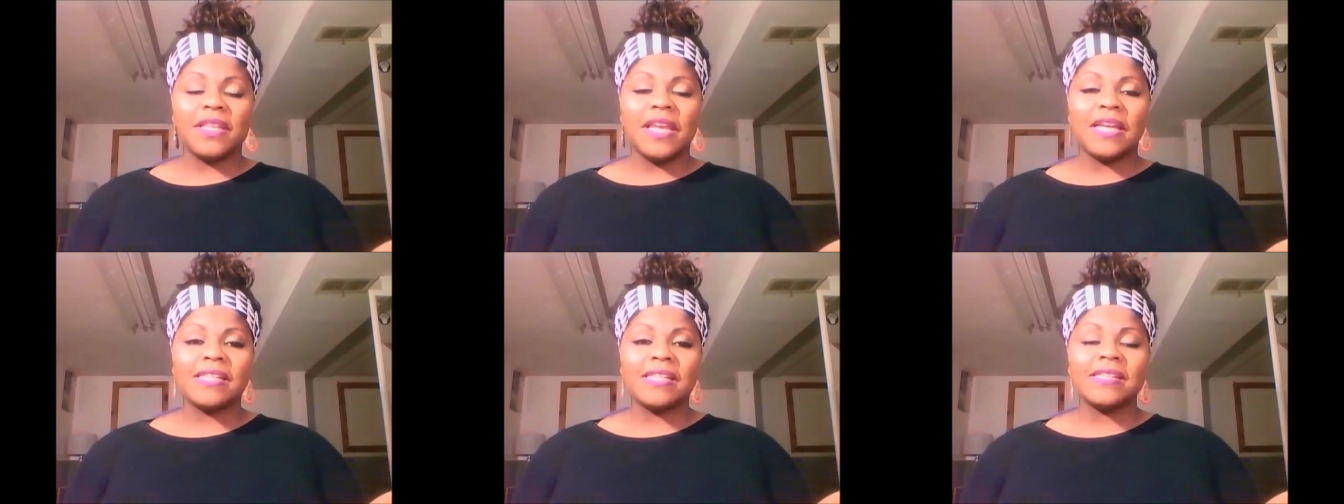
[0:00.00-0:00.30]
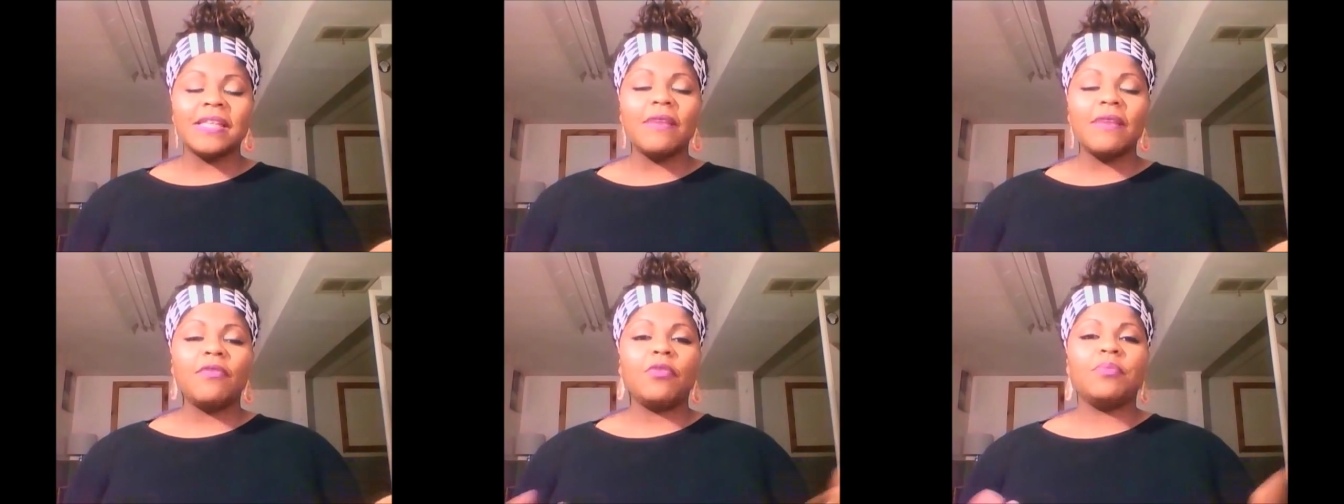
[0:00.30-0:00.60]
next
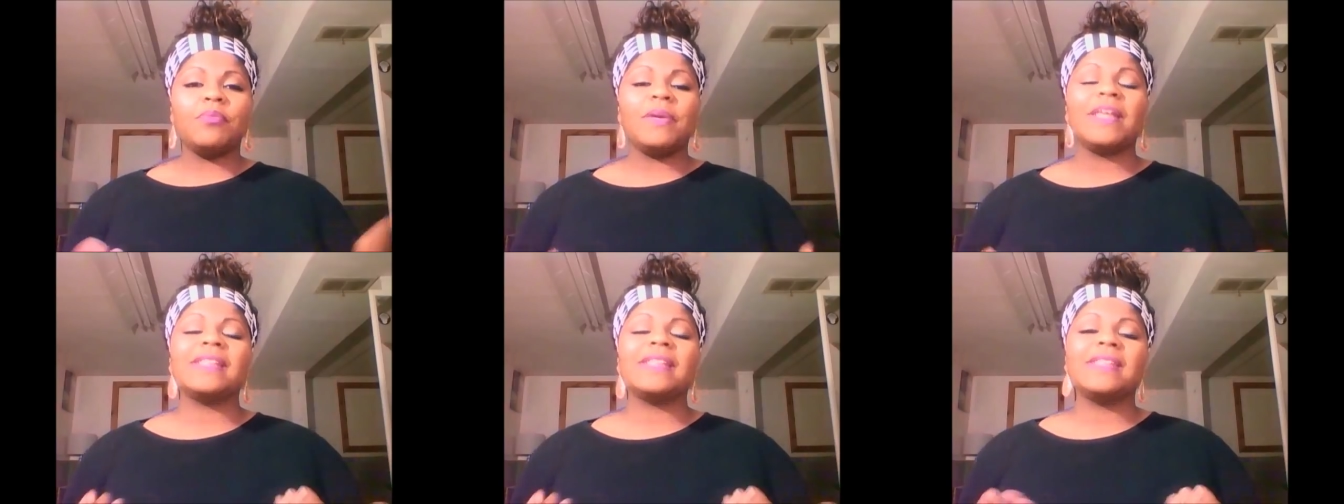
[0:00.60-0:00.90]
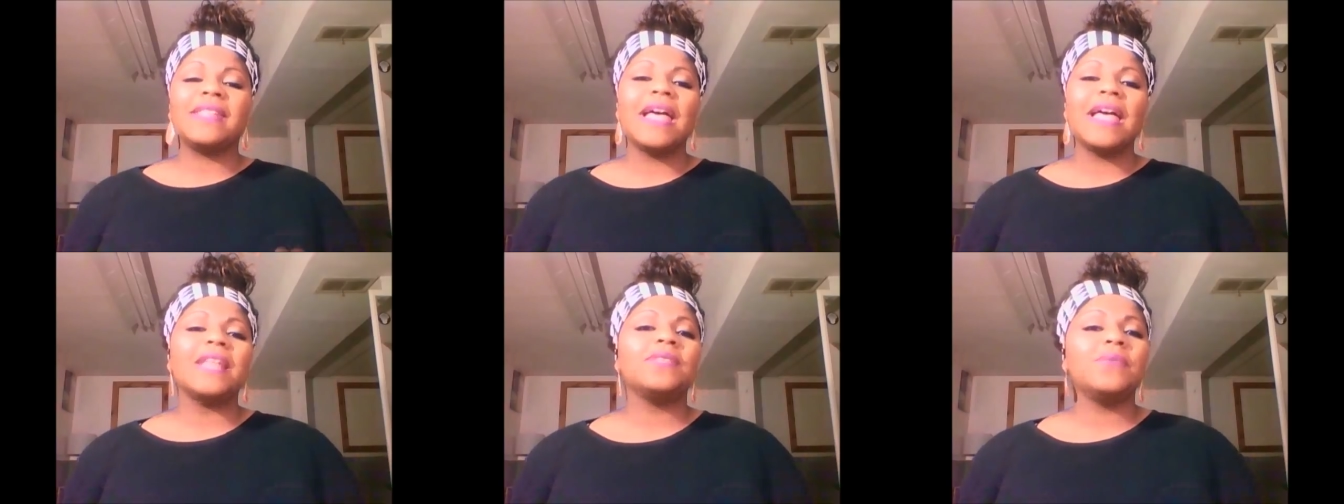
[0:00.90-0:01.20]
level because
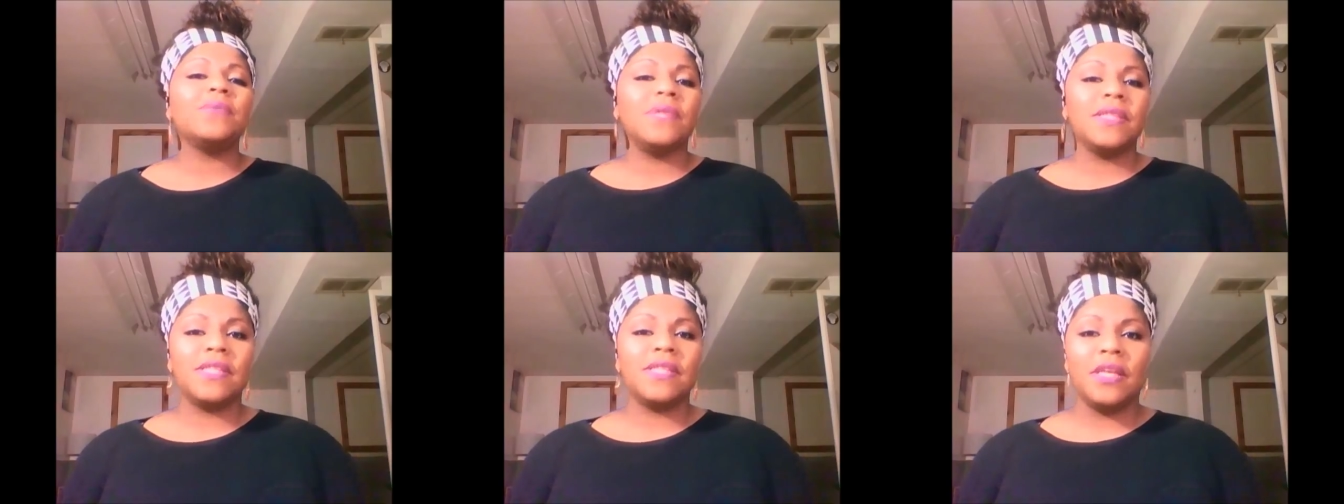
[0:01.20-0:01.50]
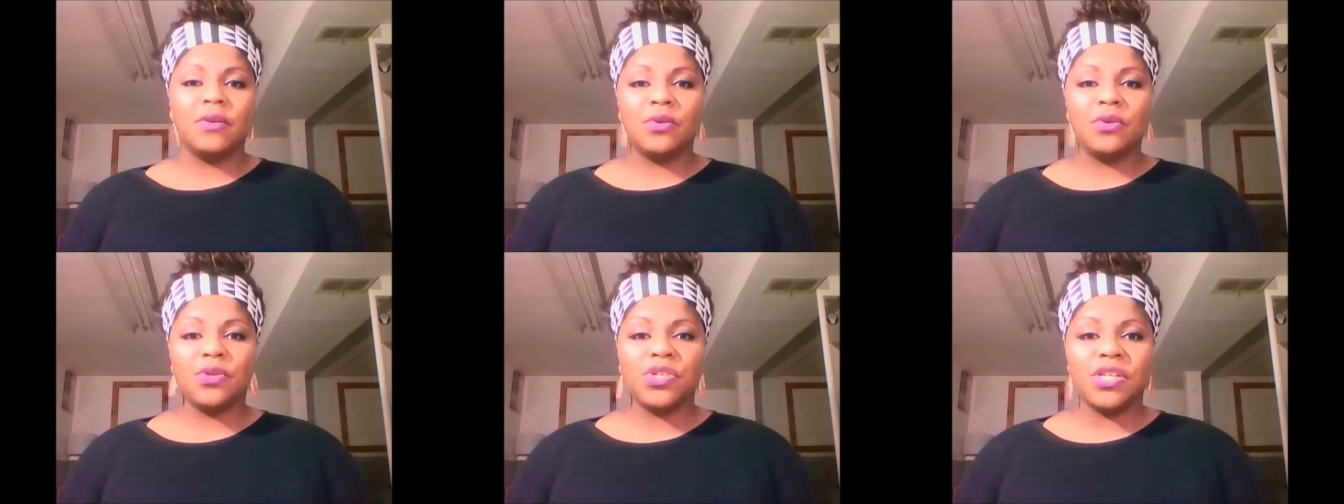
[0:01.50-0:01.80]
that's what this
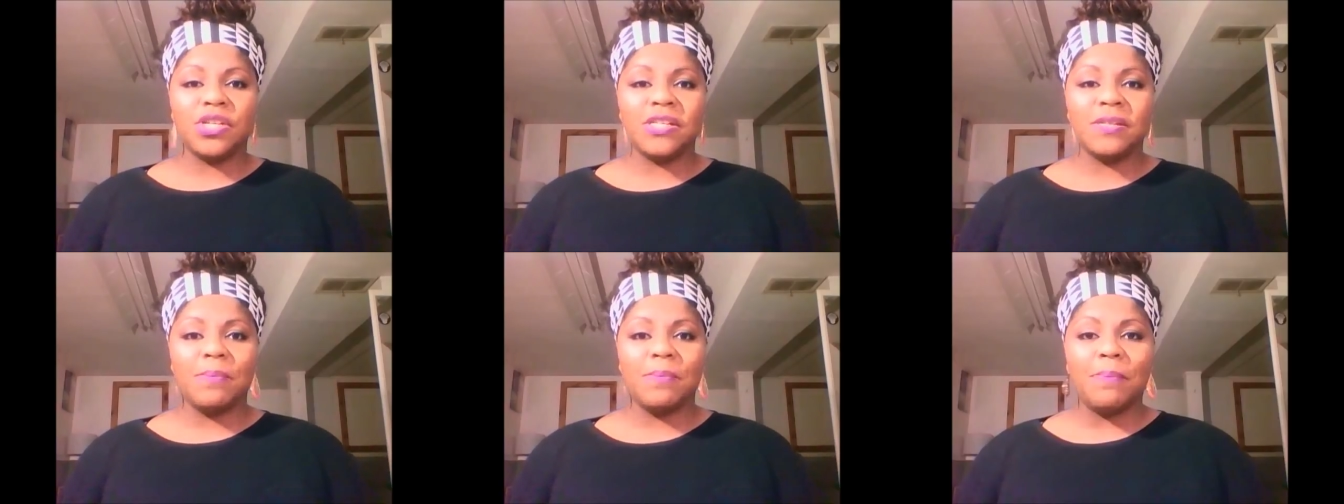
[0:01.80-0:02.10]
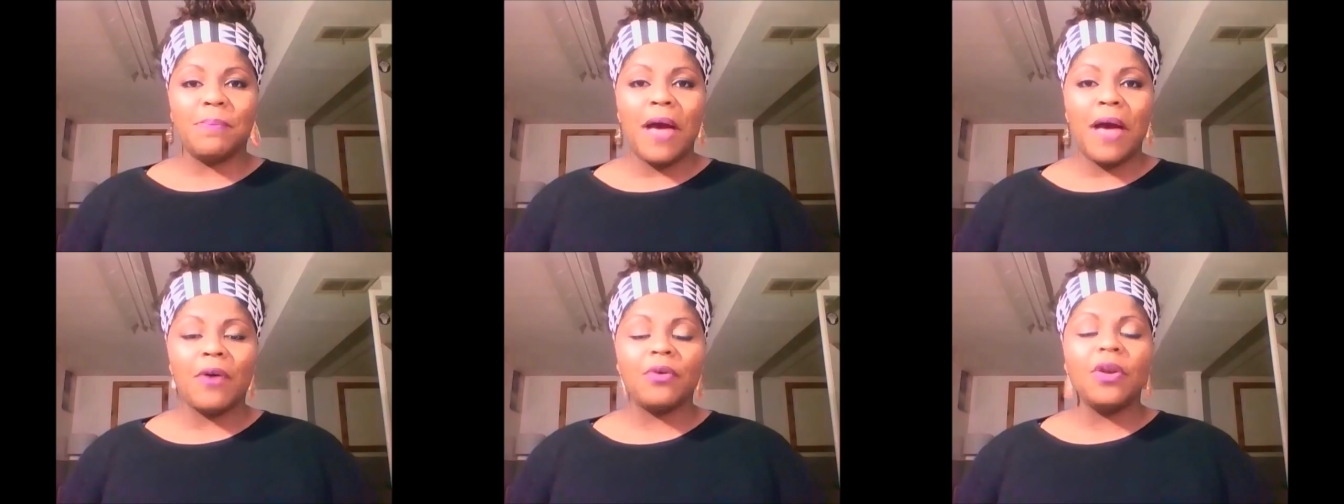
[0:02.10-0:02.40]
energy is
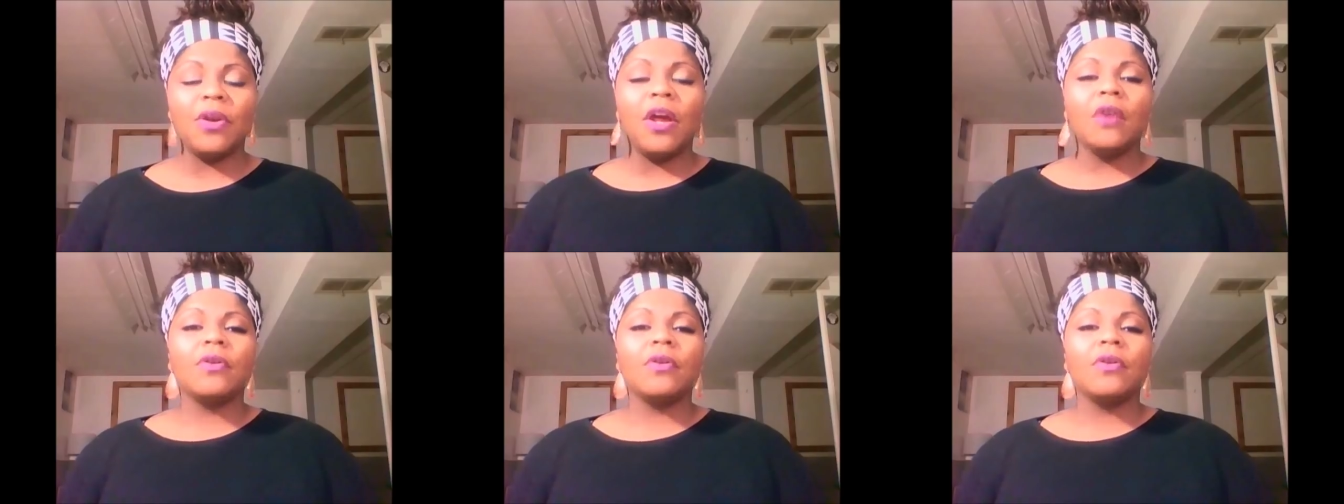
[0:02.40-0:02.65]
about.